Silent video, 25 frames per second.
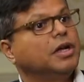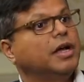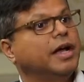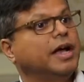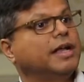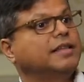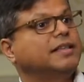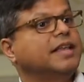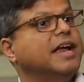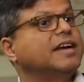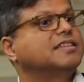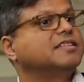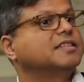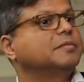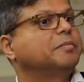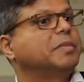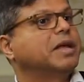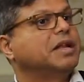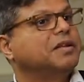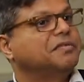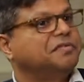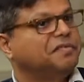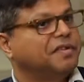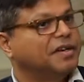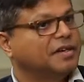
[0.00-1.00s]
and that's a
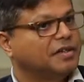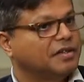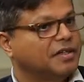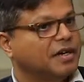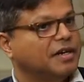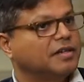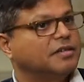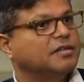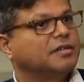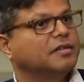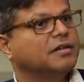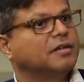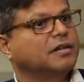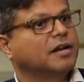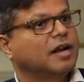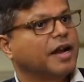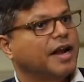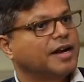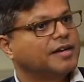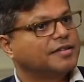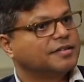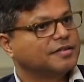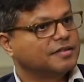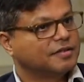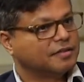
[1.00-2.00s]
benefit that the
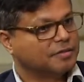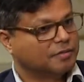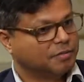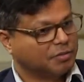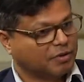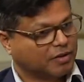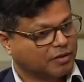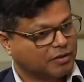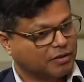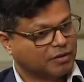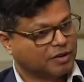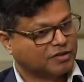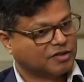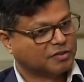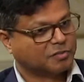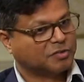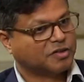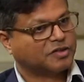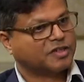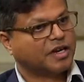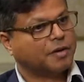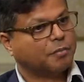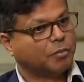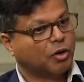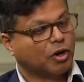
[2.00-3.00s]
clients,
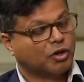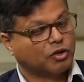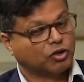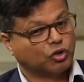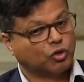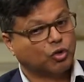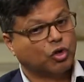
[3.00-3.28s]
customers, and products.